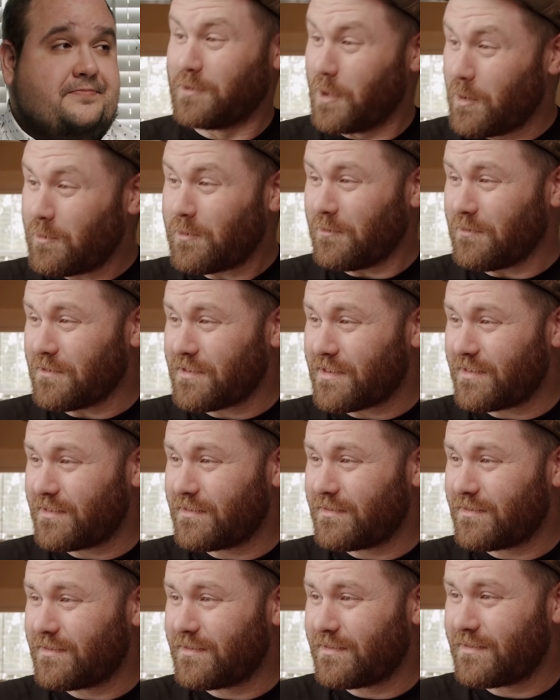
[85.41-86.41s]
Locals?
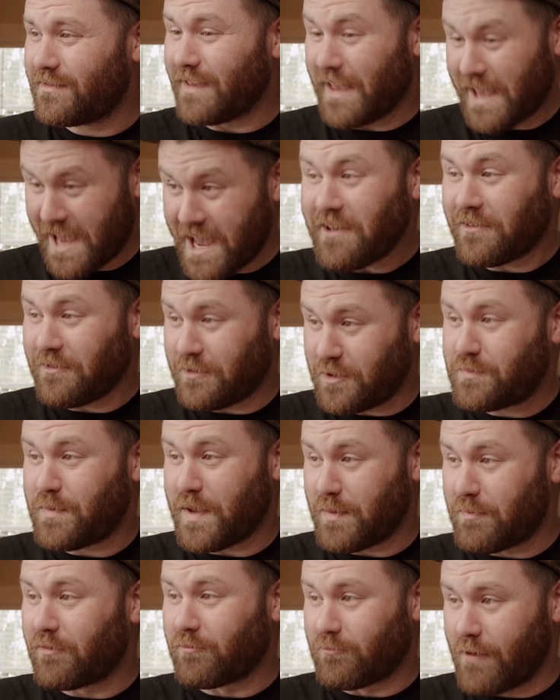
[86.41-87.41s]

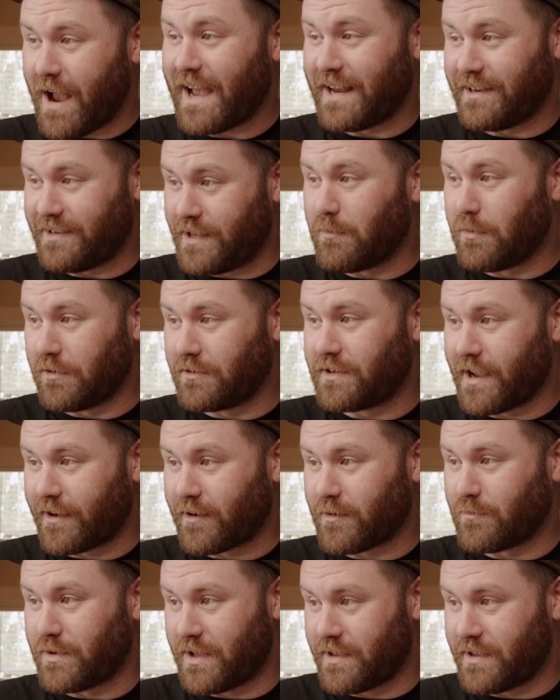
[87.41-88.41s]
English people ride double decker